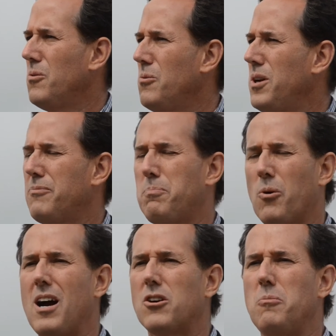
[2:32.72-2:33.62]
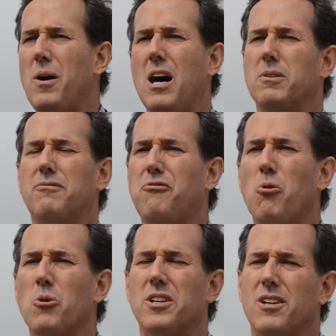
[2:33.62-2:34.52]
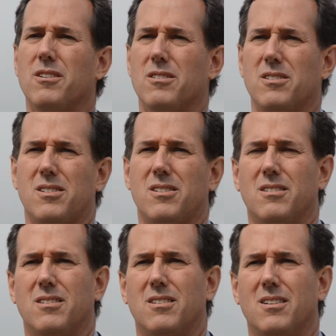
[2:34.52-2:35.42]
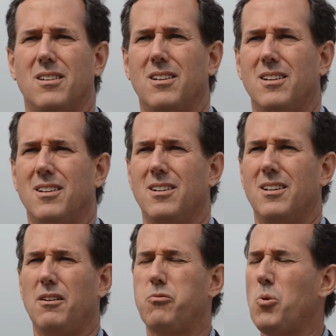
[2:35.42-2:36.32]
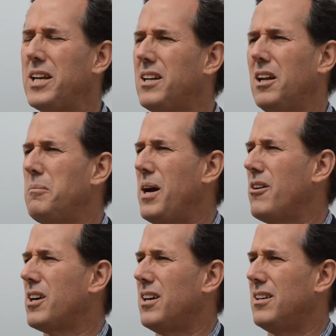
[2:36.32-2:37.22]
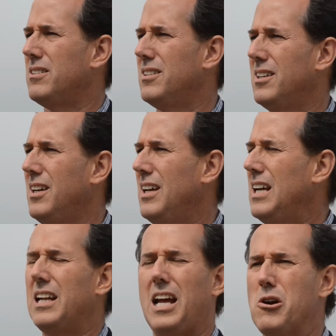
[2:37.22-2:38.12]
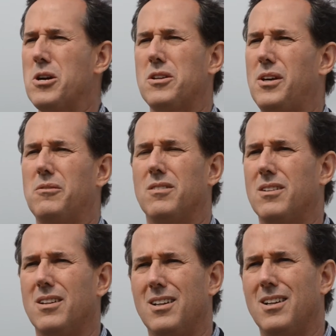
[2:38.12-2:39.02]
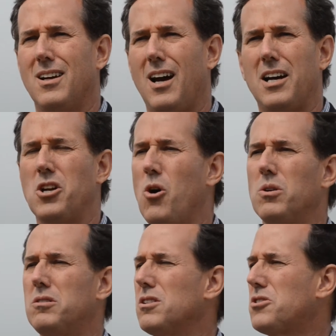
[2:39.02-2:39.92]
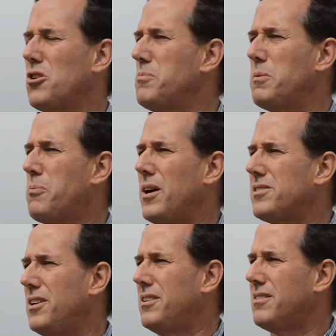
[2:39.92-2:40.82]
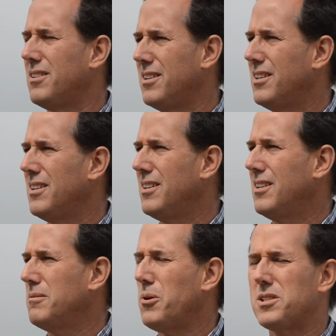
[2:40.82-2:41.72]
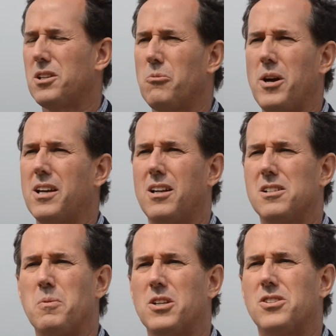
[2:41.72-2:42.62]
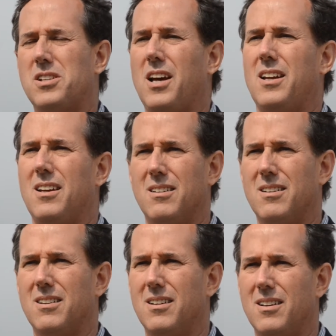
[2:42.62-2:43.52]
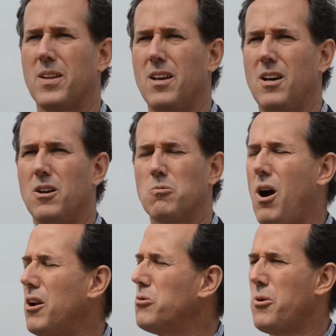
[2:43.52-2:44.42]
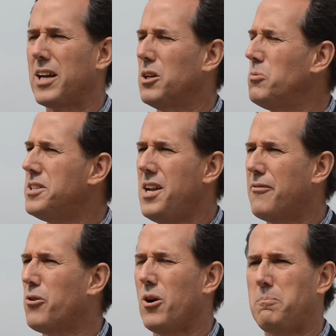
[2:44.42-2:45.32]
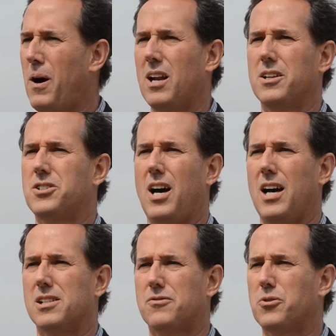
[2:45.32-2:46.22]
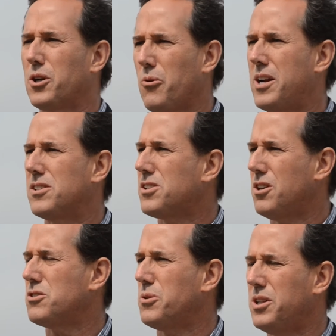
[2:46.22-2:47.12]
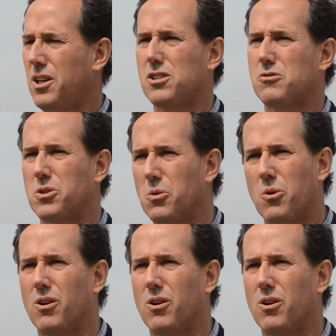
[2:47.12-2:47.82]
We have Barack Obama in 4 years of weakening America in an area that I know would disturb the President Reagan as much as any. Ronald Reagan would never apologize for the greatest country in the history of the